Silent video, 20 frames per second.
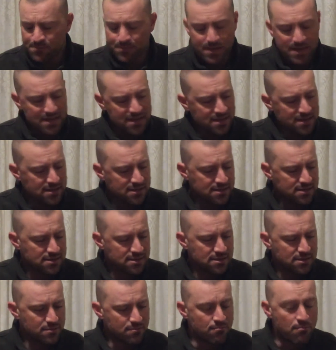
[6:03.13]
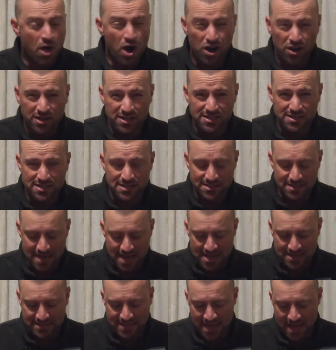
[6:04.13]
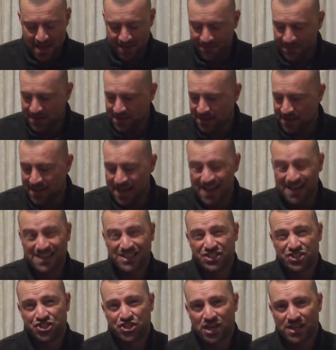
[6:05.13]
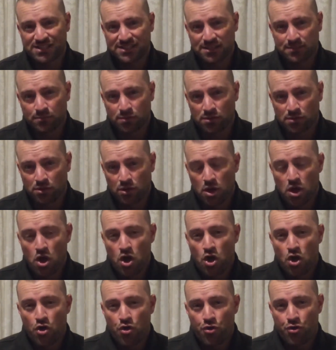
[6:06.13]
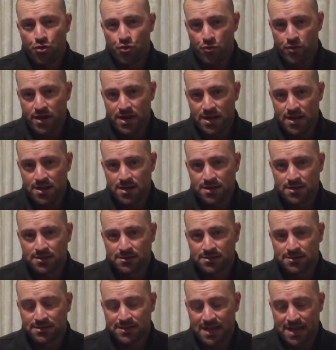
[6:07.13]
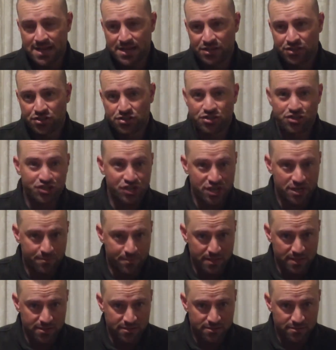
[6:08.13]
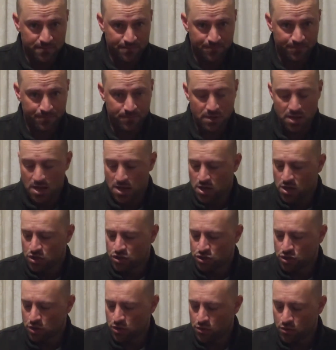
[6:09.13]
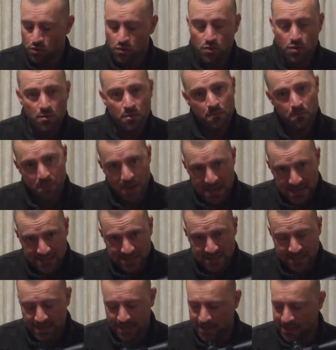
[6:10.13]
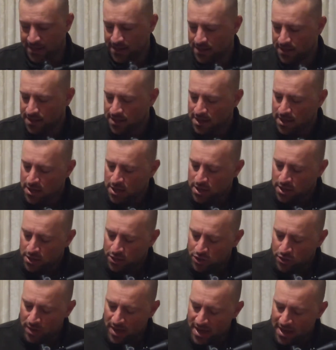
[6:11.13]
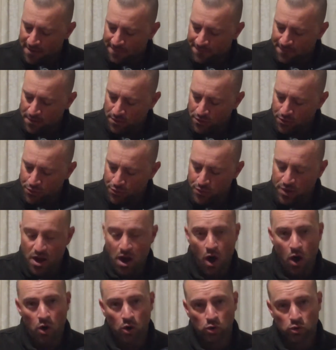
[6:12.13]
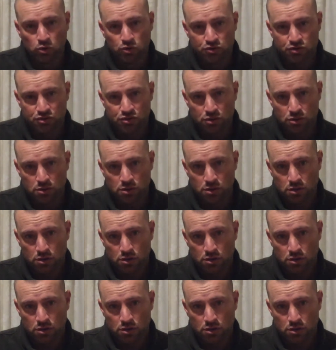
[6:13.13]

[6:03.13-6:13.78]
being marketed as having an adjustable 3-stage cheek piece. So basically you have 3 holes